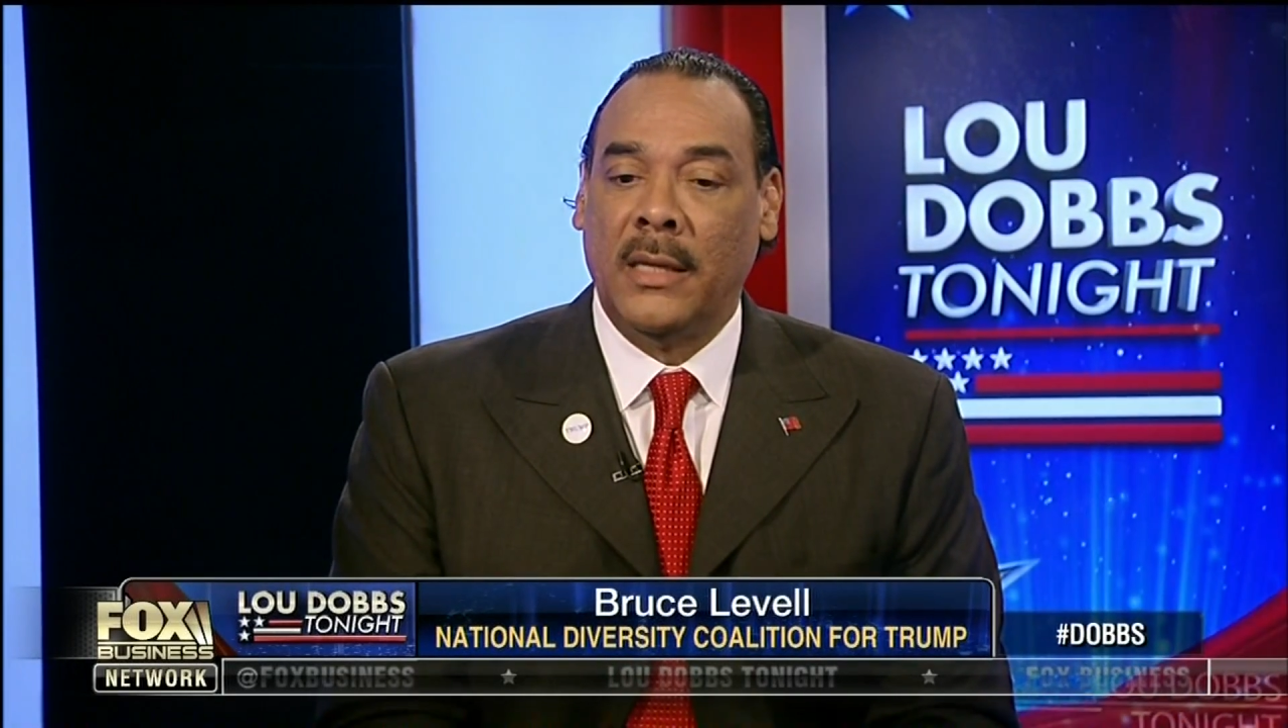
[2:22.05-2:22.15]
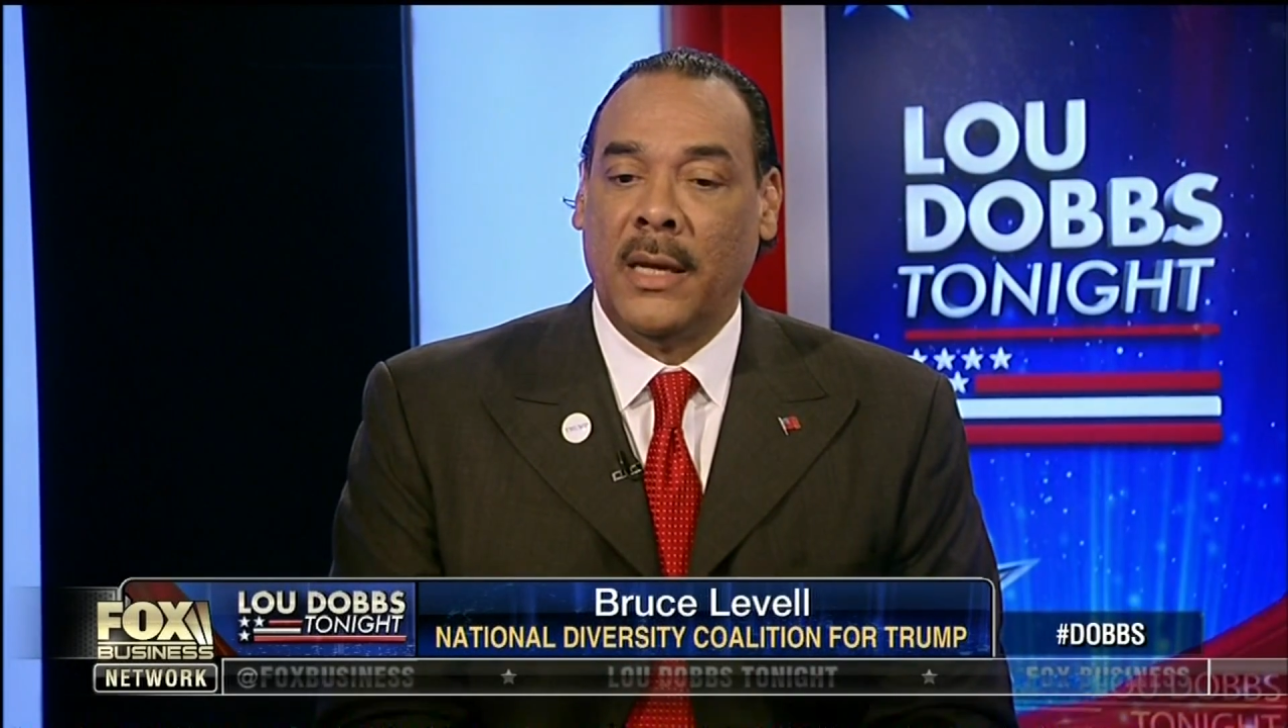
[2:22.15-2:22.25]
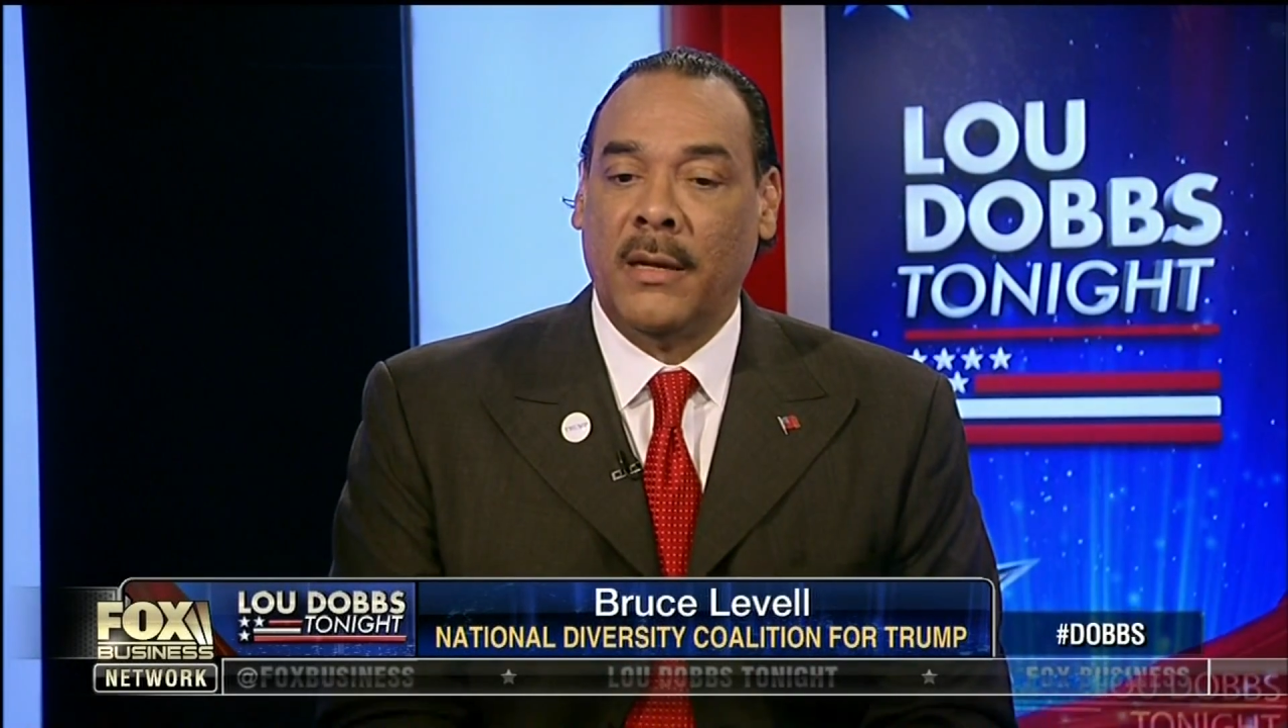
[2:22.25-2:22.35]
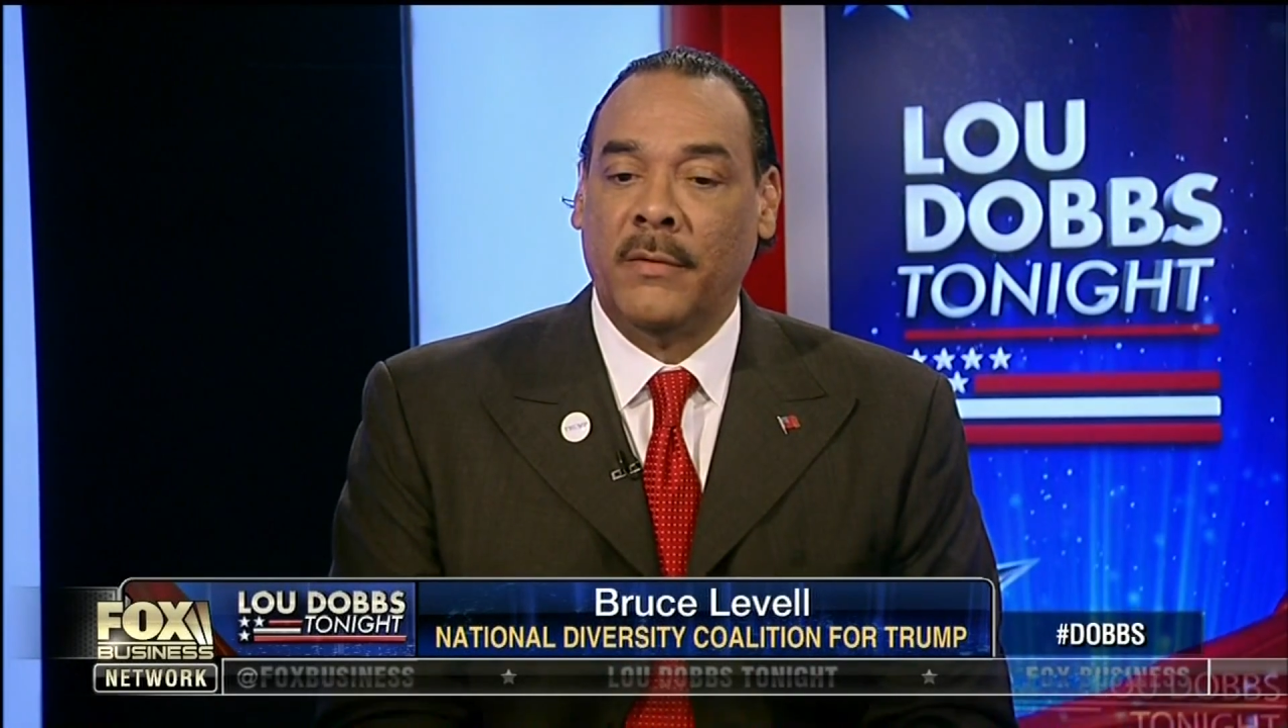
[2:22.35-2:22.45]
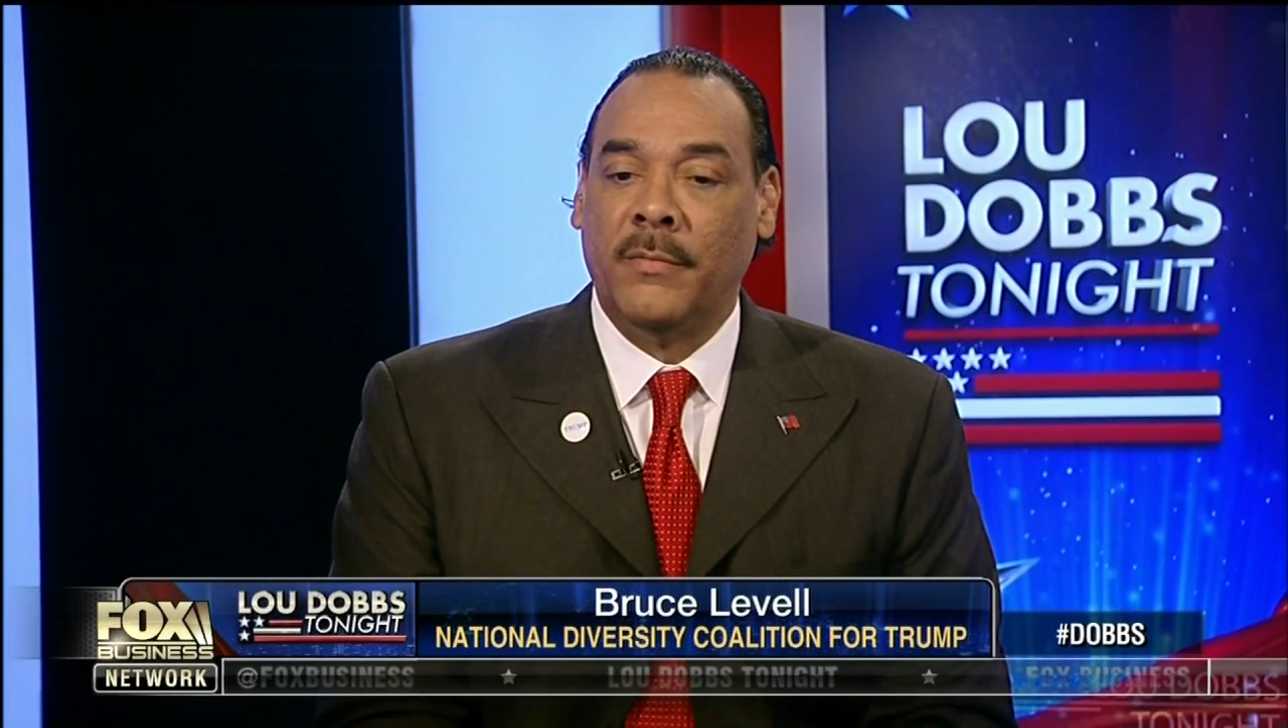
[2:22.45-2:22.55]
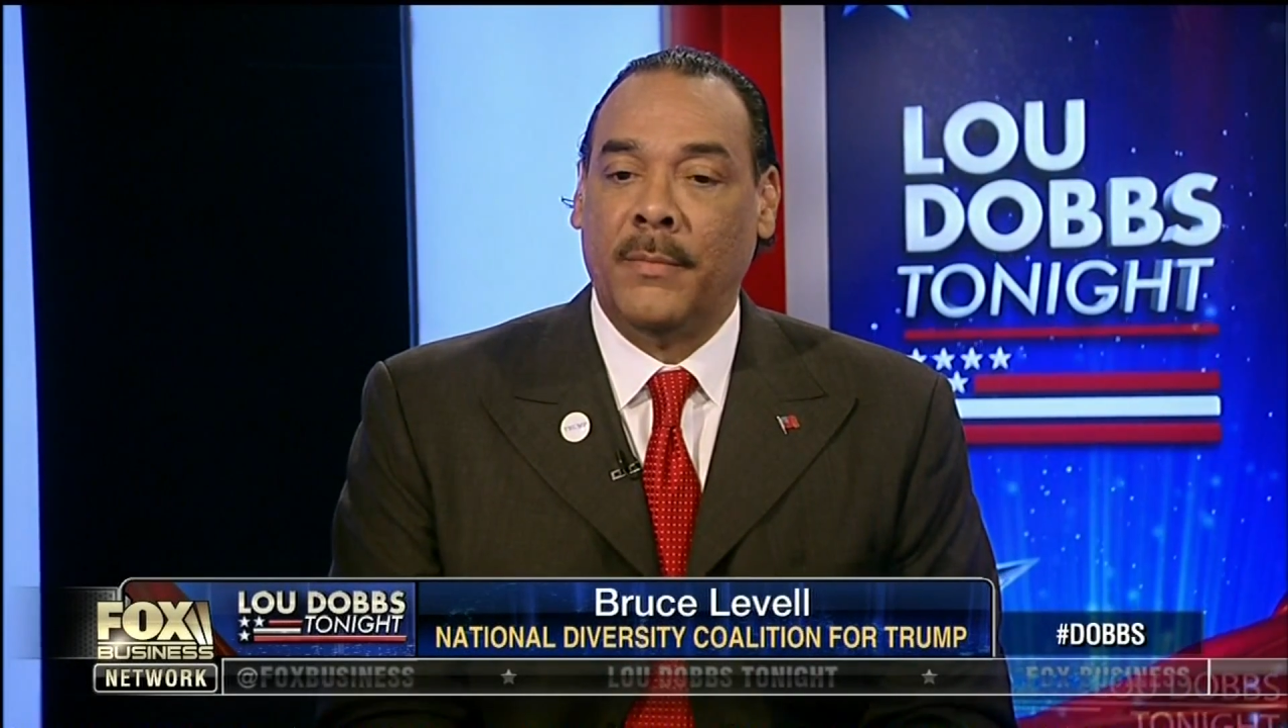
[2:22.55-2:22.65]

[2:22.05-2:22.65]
of